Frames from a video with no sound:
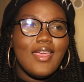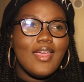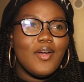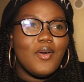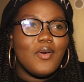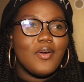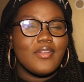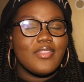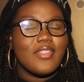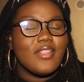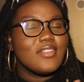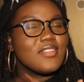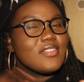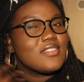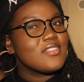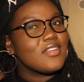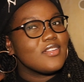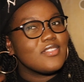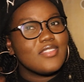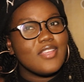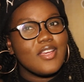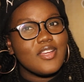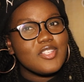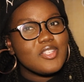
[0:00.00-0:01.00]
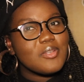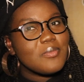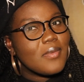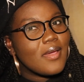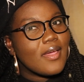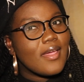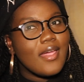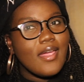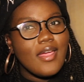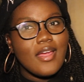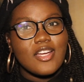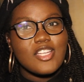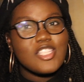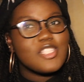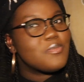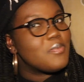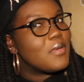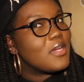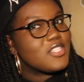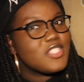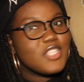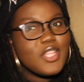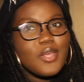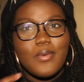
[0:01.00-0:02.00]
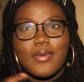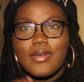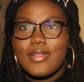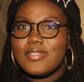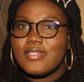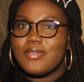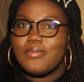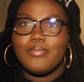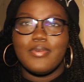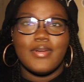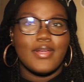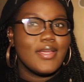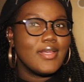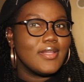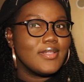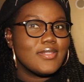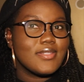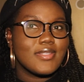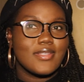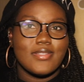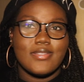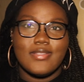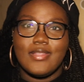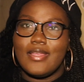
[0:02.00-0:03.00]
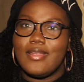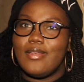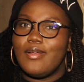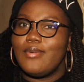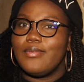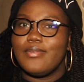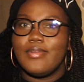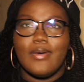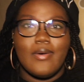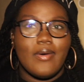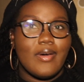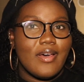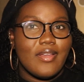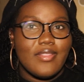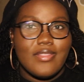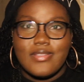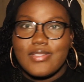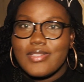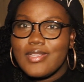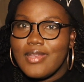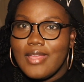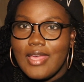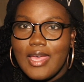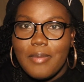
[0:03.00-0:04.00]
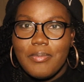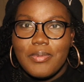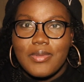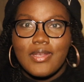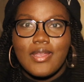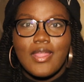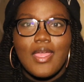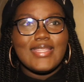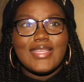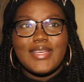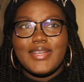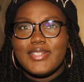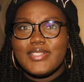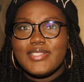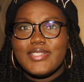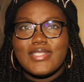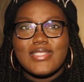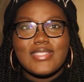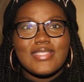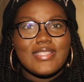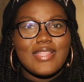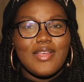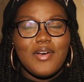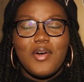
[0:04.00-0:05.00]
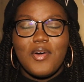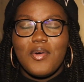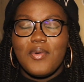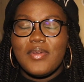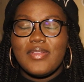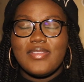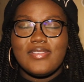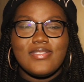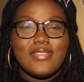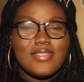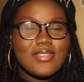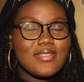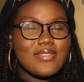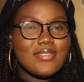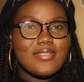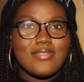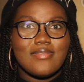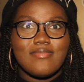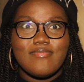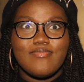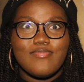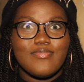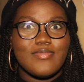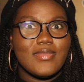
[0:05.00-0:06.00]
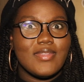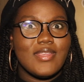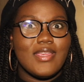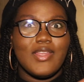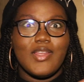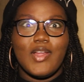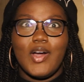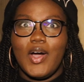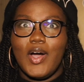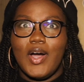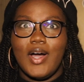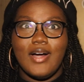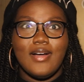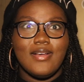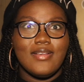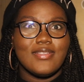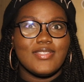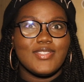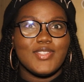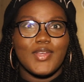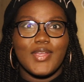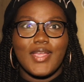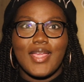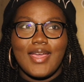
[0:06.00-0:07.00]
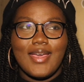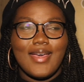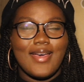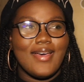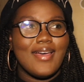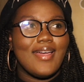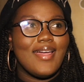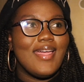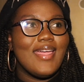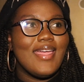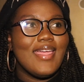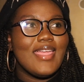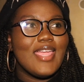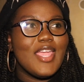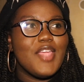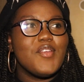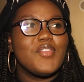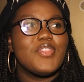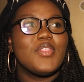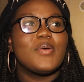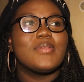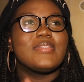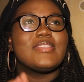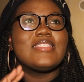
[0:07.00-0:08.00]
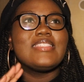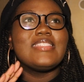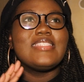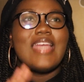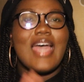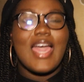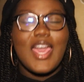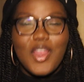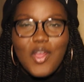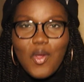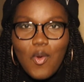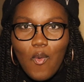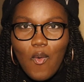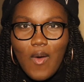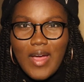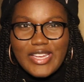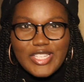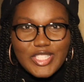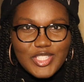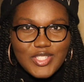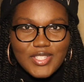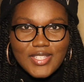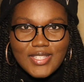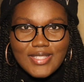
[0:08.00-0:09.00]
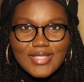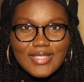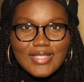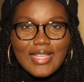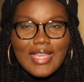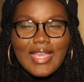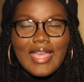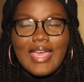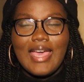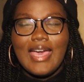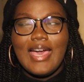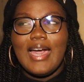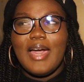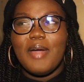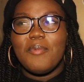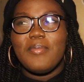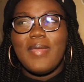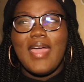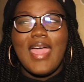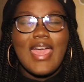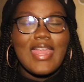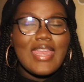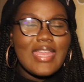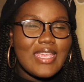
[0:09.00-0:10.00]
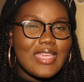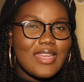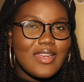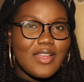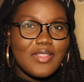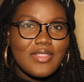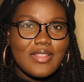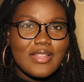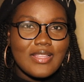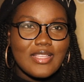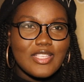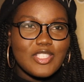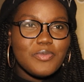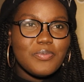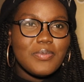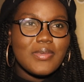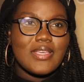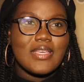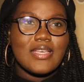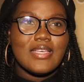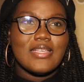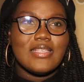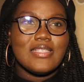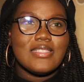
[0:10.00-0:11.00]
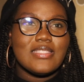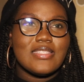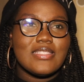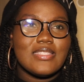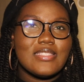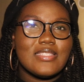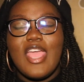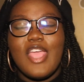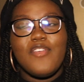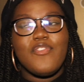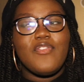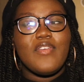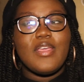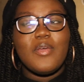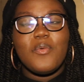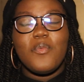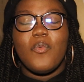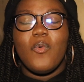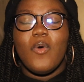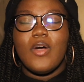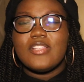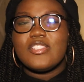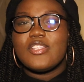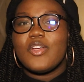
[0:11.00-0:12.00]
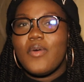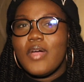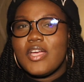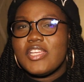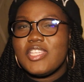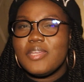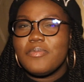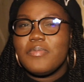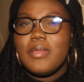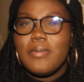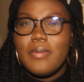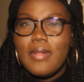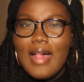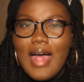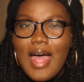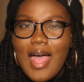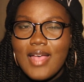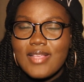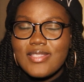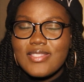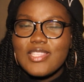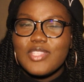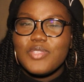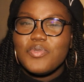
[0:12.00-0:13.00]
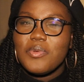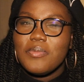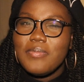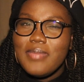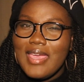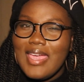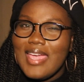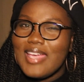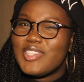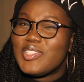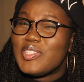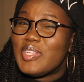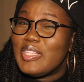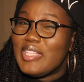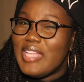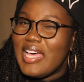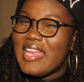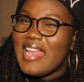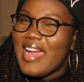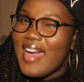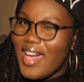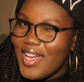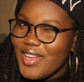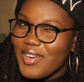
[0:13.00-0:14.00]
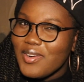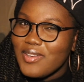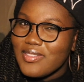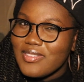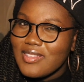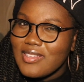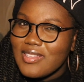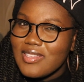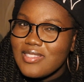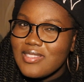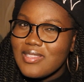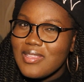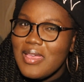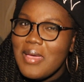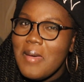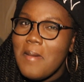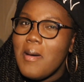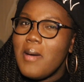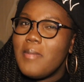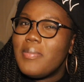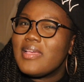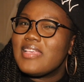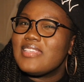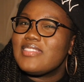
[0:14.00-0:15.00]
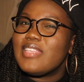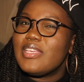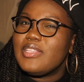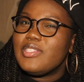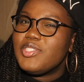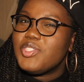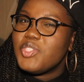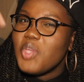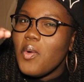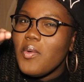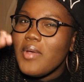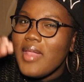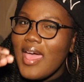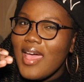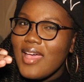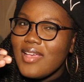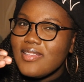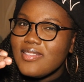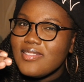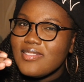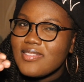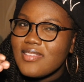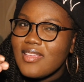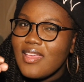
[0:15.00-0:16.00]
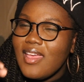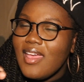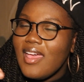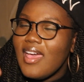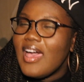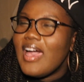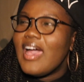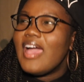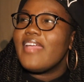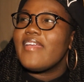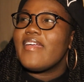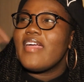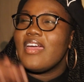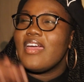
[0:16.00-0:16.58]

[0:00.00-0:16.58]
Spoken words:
or they'll just start touching my hair, especially when it's in braids, because they don't know how this can happen. They're just always just in awe. So yeah, even though it's not a question, I'm adding it on the list because if it was a question people asked, this would be actually a lot higher on the list. But because they don't ask, I